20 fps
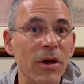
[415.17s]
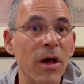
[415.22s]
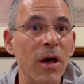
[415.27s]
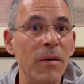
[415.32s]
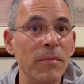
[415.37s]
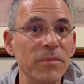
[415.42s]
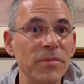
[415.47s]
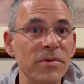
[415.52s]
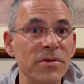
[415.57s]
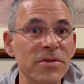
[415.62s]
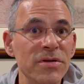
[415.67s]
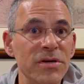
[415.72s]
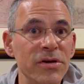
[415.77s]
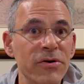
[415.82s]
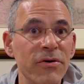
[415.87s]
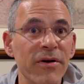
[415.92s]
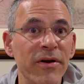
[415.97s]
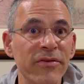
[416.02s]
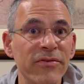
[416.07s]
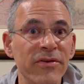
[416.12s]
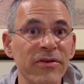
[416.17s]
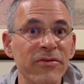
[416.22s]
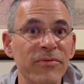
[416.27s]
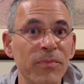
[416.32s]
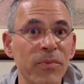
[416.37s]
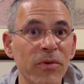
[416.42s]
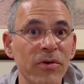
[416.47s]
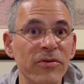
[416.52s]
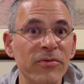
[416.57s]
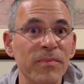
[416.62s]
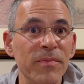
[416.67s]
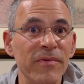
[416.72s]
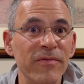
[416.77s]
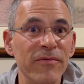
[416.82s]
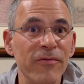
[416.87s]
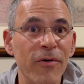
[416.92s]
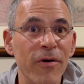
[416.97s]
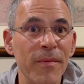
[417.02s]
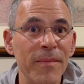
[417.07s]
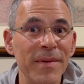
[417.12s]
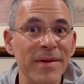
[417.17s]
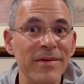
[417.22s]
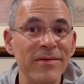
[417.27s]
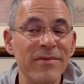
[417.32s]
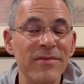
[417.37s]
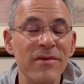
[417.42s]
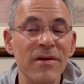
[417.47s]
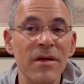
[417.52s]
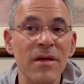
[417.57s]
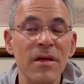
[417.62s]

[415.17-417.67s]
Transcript: come to Cressy Sports Performance,